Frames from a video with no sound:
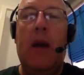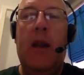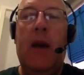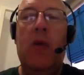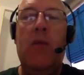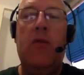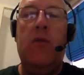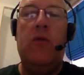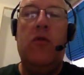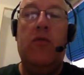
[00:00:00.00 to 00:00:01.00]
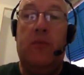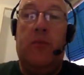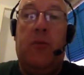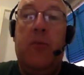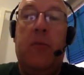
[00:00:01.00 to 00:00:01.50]
Now, you
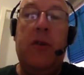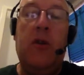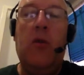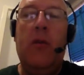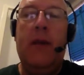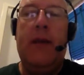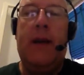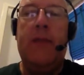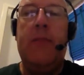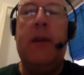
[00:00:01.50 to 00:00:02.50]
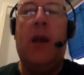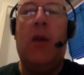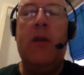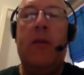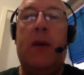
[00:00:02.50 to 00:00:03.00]
probably know that I speak a
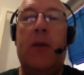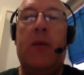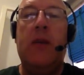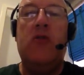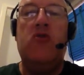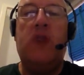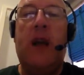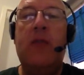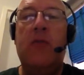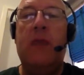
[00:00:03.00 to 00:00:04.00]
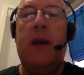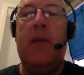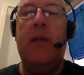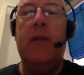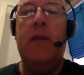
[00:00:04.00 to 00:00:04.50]
lot about the shadow
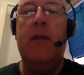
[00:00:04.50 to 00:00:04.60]
method,